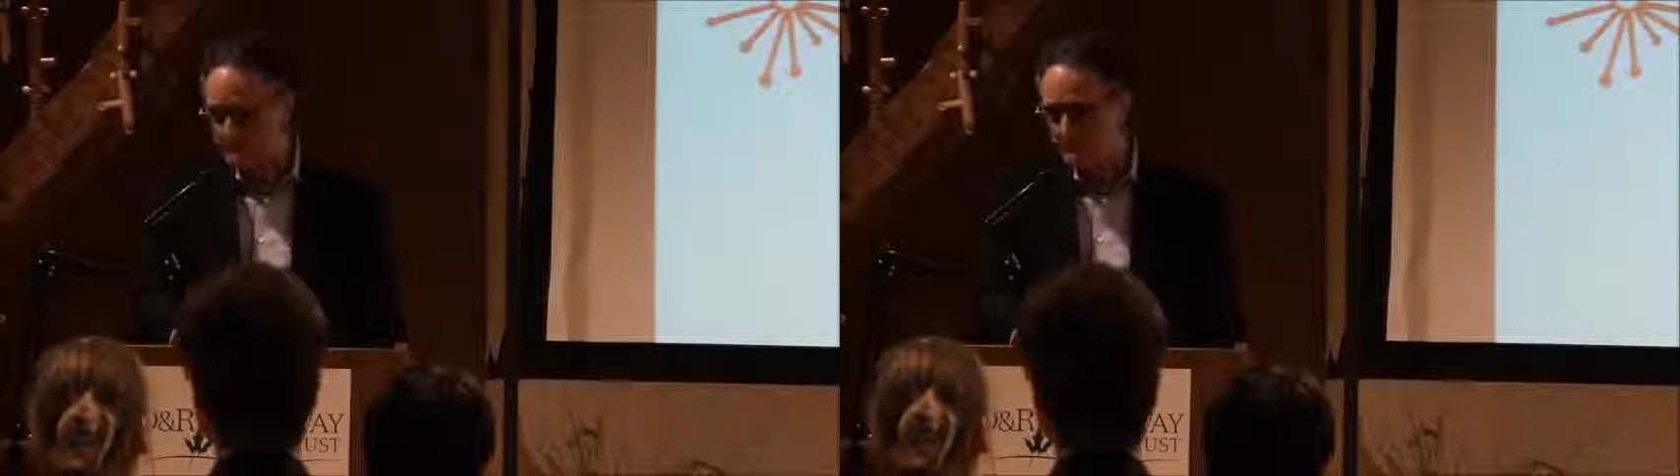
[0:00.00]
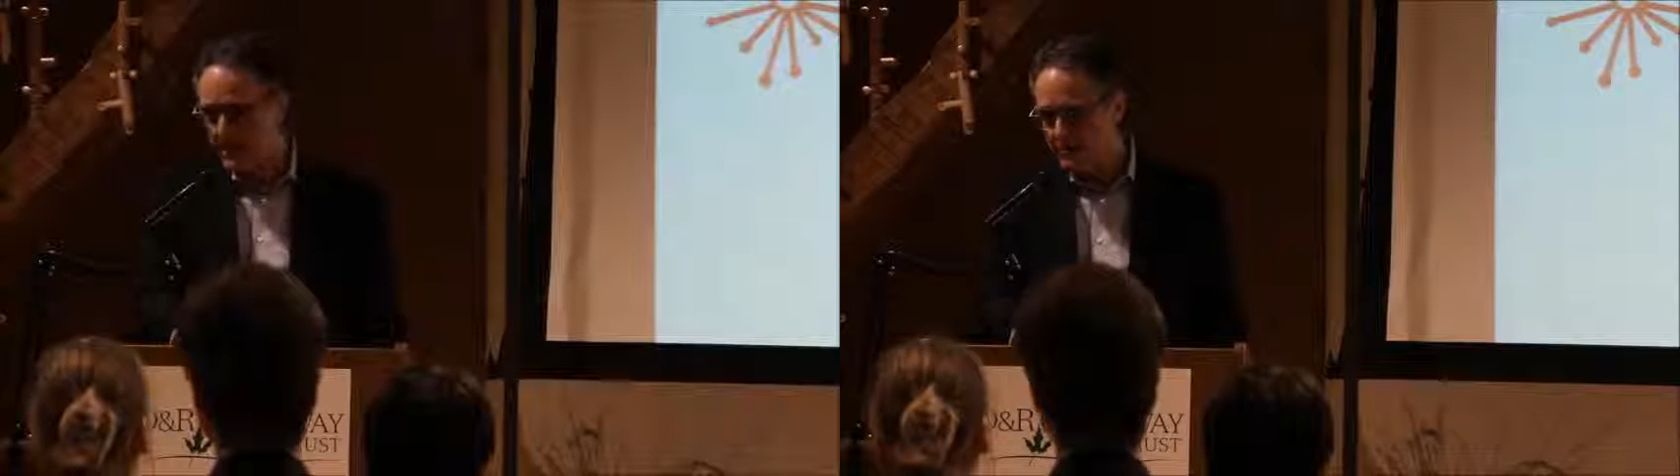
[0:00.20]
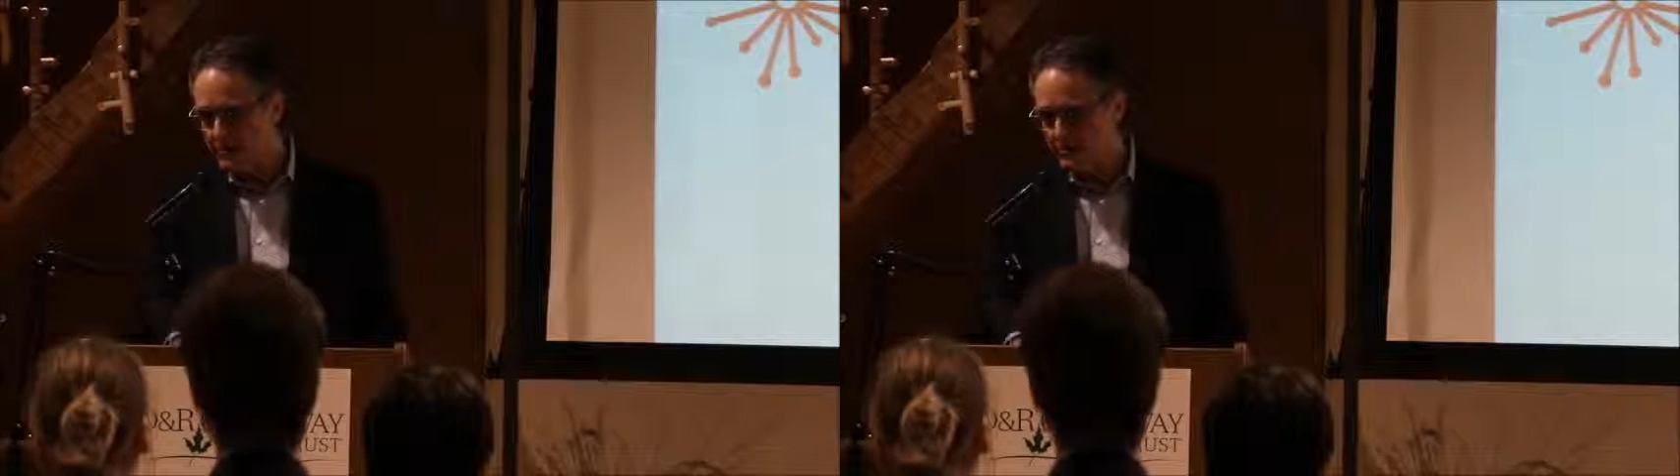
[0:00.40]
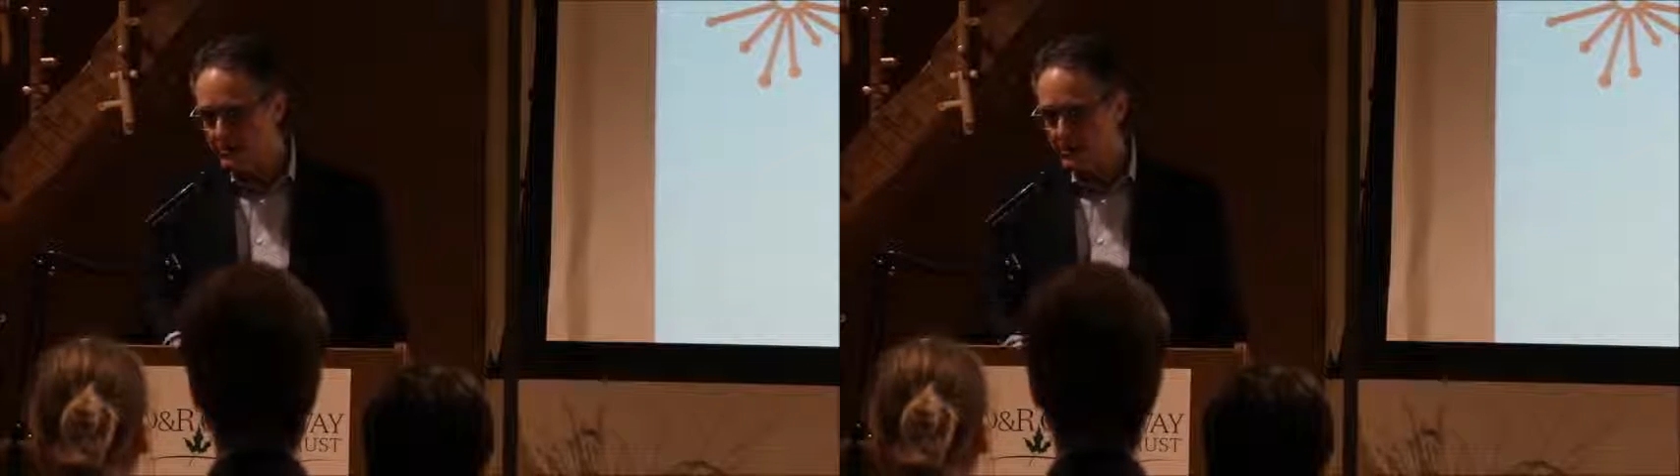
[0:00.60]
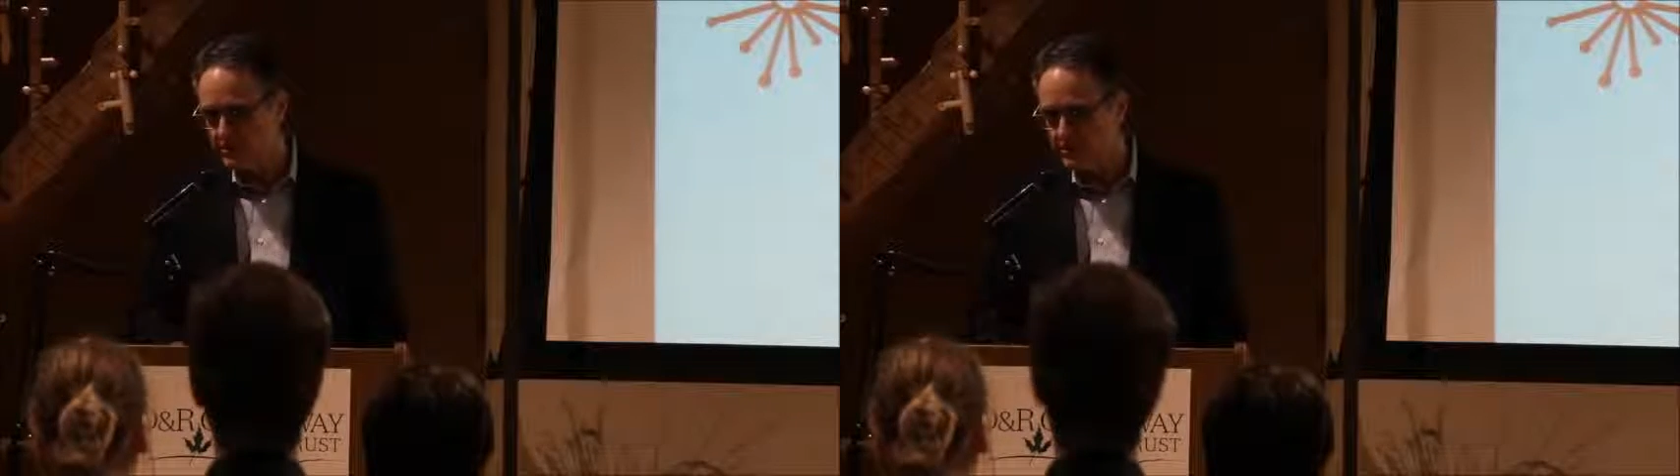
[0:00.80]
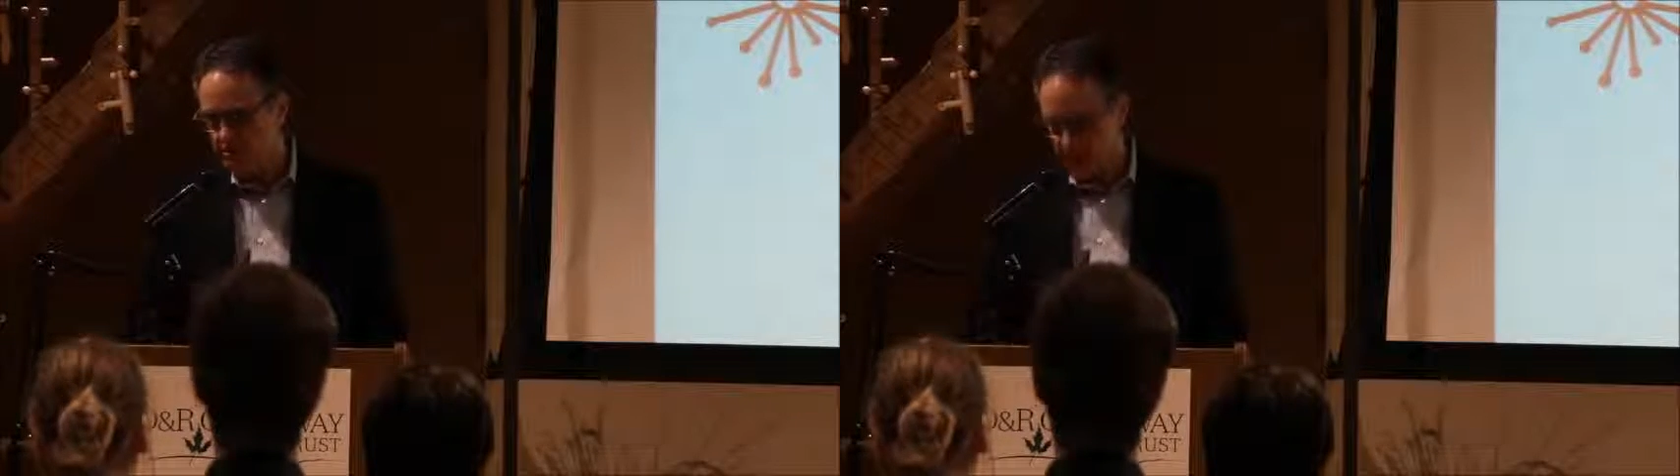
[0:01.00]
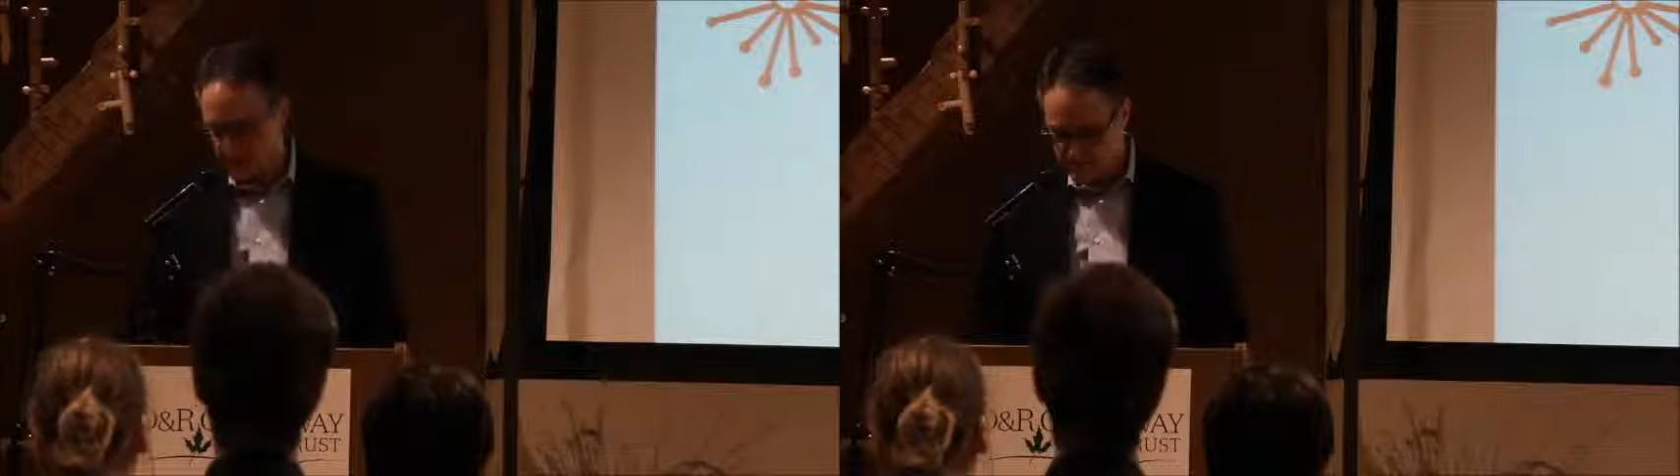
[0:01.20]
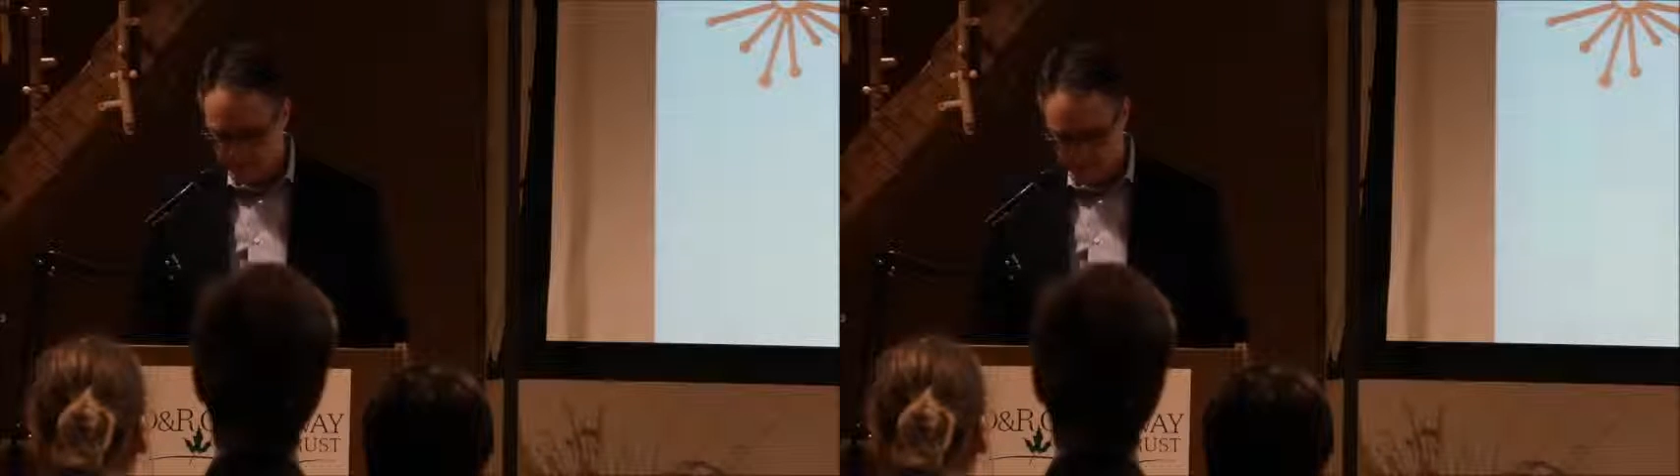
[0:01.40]
Maybe we
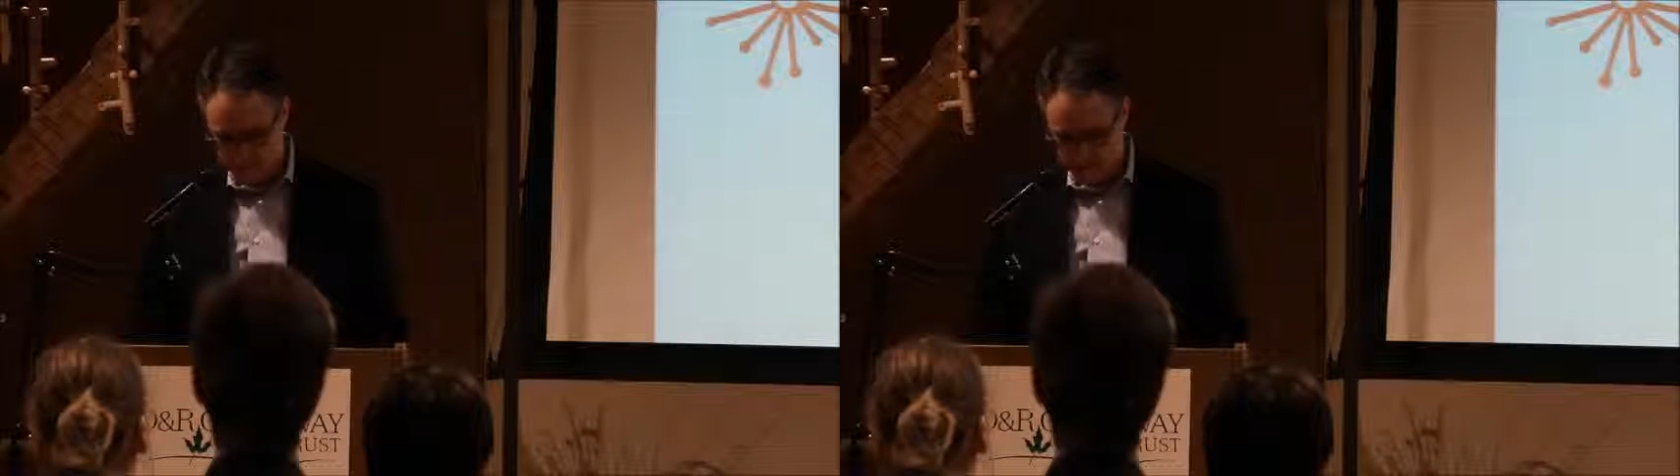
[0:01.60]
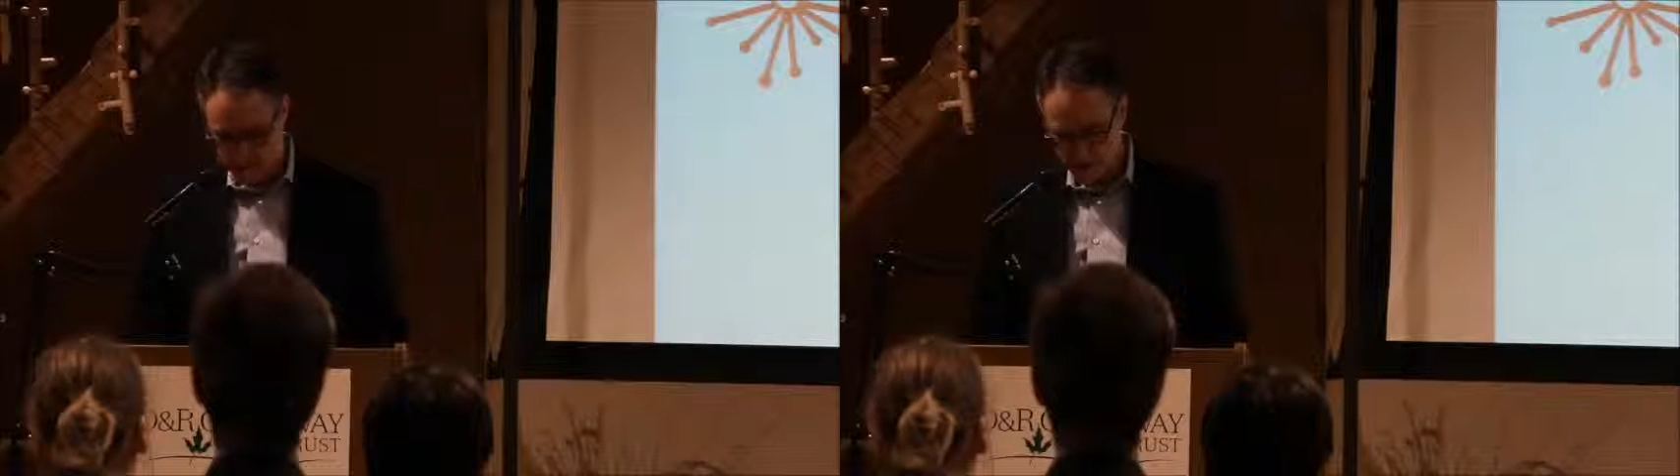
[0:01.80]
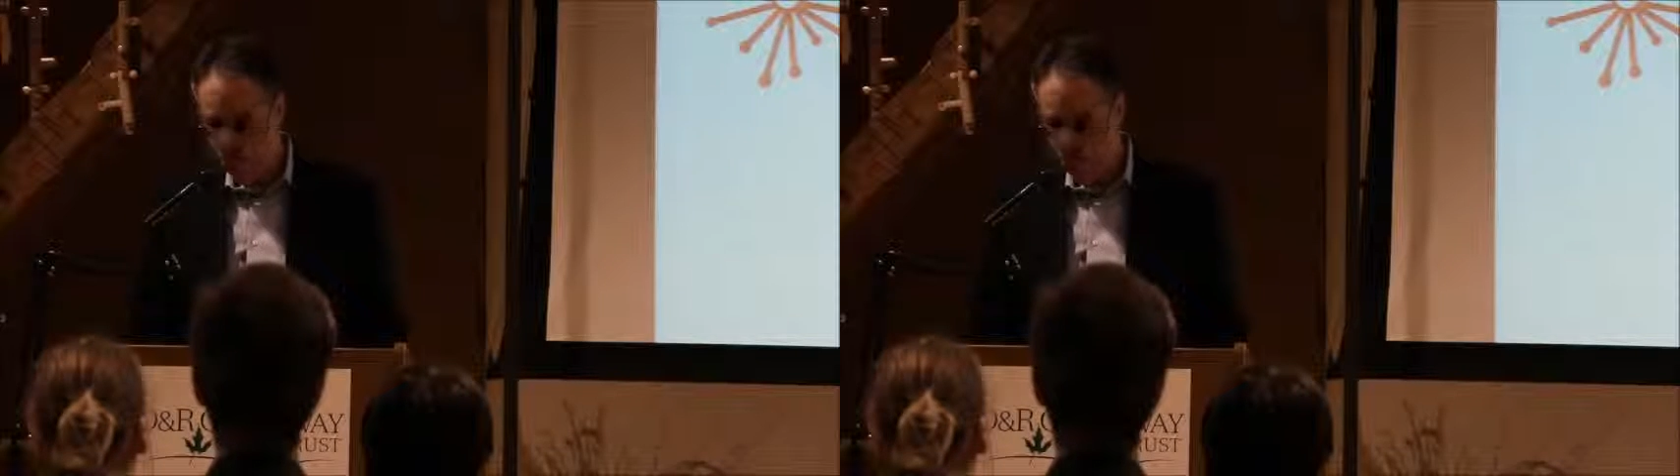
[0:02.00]
reminded him